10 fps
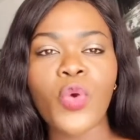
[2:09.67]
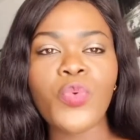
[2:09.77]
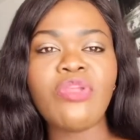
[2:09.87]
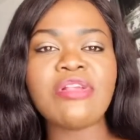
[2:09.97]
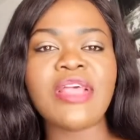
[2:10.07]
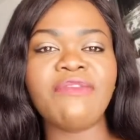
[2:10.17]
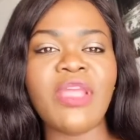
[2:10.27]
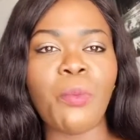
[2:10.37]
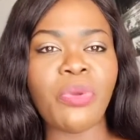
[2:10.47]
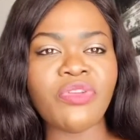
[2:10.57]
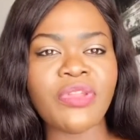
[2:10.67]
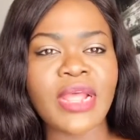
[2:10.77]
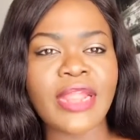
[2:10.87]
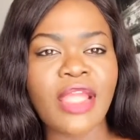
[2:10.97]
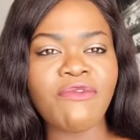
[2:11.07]
we just have the impression
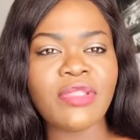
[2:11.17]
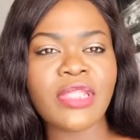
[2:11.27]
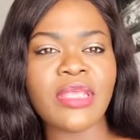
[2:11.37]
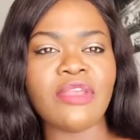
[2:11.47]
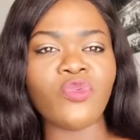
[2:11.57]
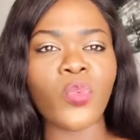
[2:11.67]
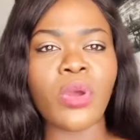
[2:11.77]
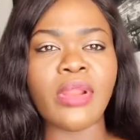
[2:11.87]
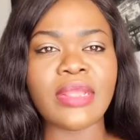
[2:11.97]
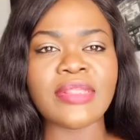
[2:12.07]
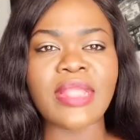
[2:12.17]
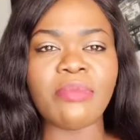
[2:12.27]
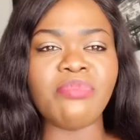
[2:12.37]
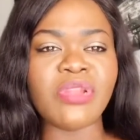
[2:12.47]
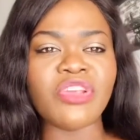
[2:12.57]
that everything is well
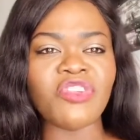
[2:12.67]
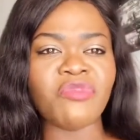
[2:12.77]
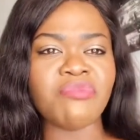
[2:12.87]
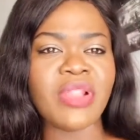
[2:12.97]
established,